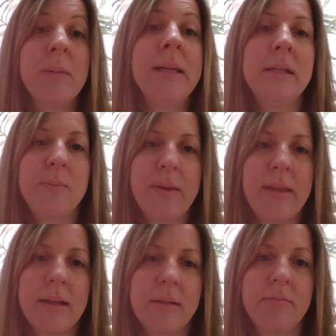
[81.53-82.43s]
we need to be
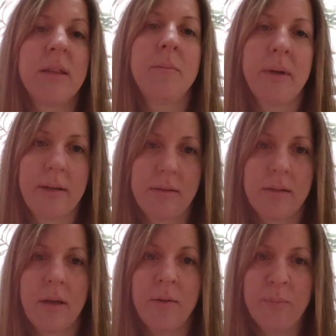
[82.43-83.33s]
there to run the
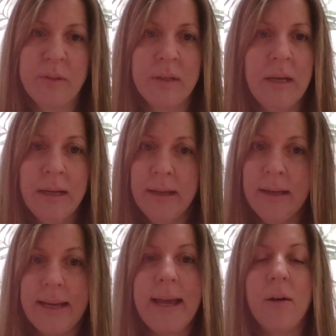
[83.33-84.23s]
microscopes
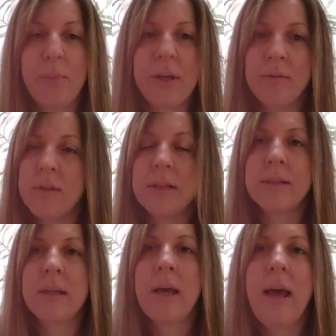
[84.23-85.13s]
and help users.